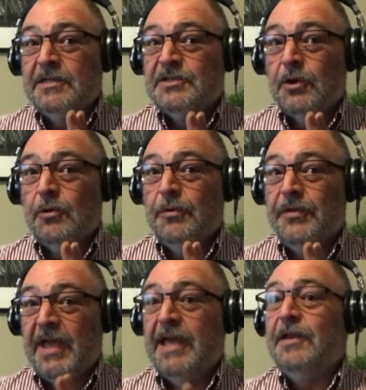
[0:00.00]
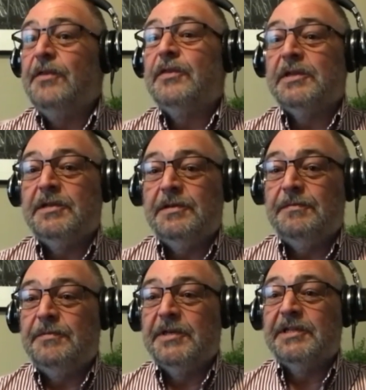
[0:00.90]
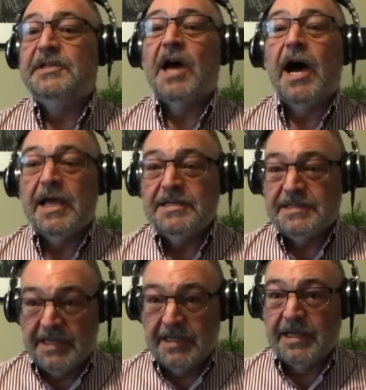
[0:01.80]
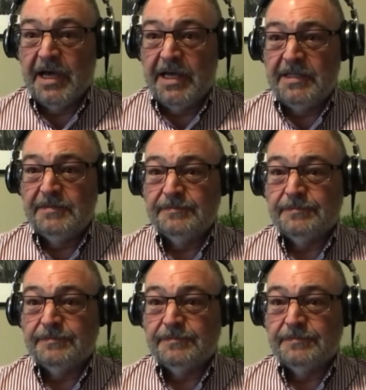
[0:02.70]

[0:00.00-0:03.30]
so then the the dies get cut,